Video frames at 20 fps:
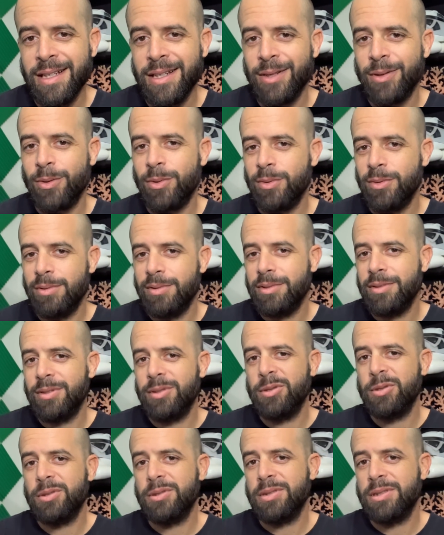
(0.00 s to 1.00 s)

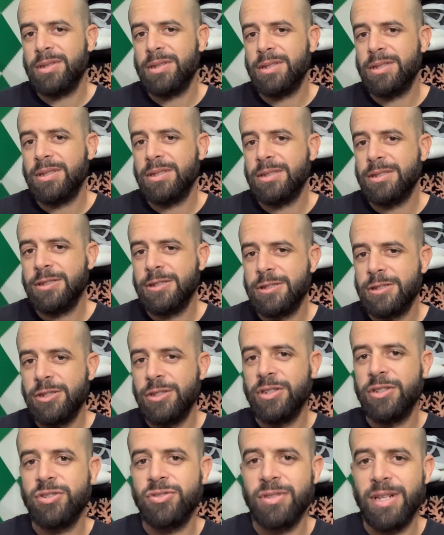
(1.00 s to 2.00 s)
or you
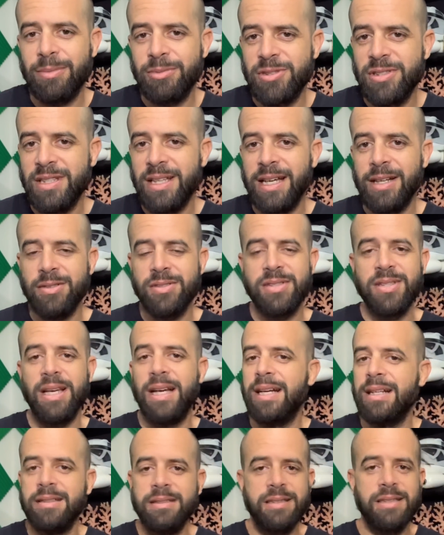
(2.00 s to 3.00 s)
can strap it to the outside.